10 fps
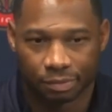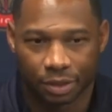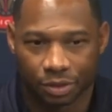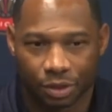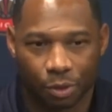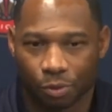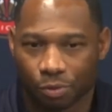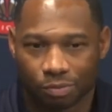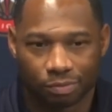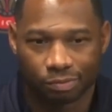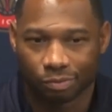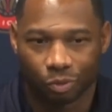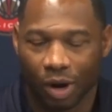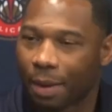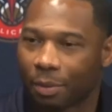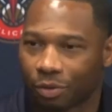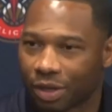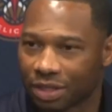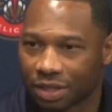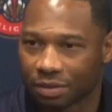There's no rhyme or
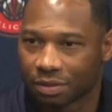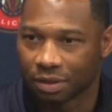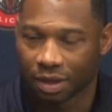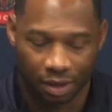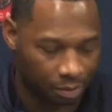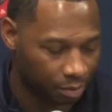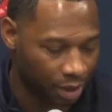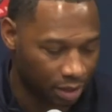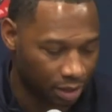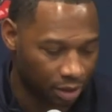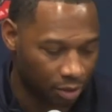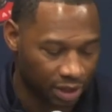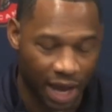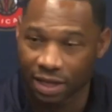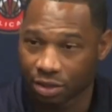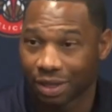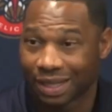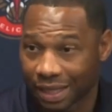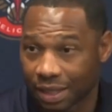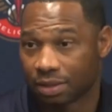reason, but those guys are
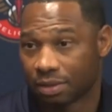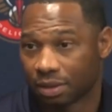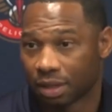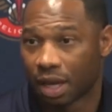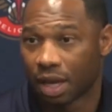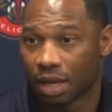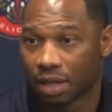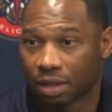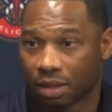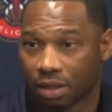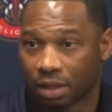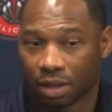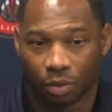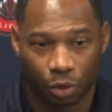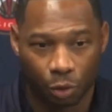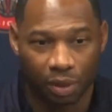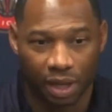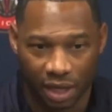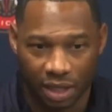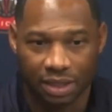elite. And when you
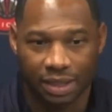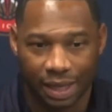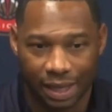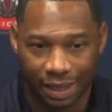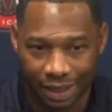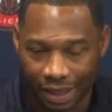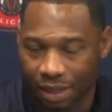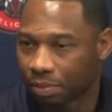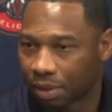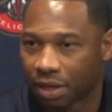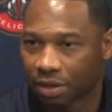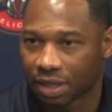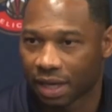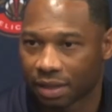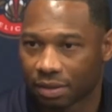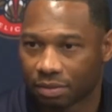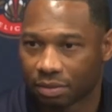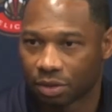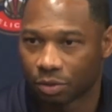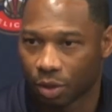play against elite players like
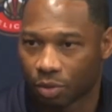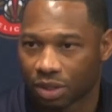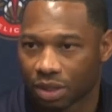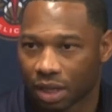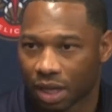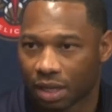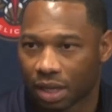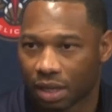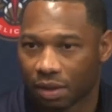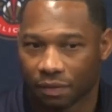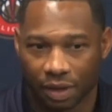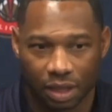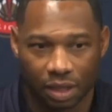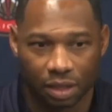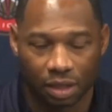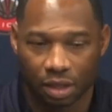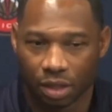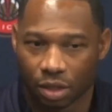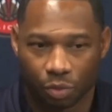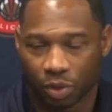DeRozan and Levine,
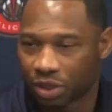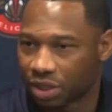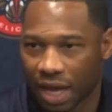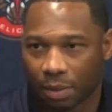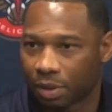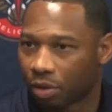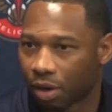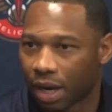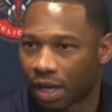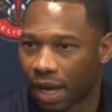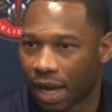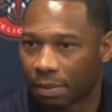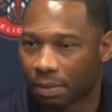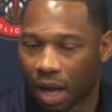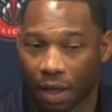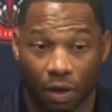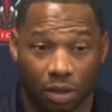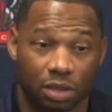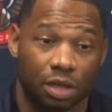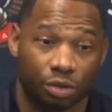we just got to be on our A game. I
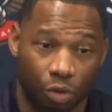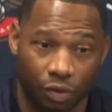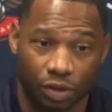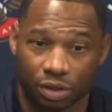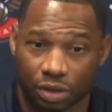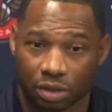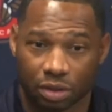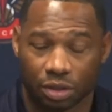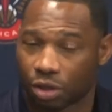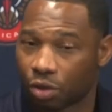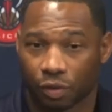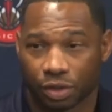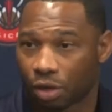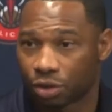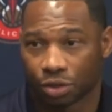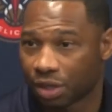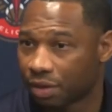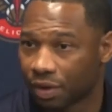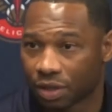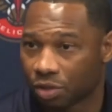thought the turnovers hurt your
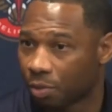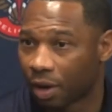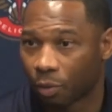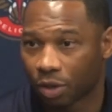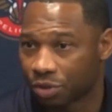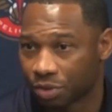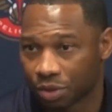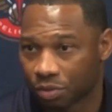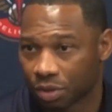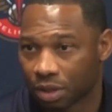defense no matter what you do,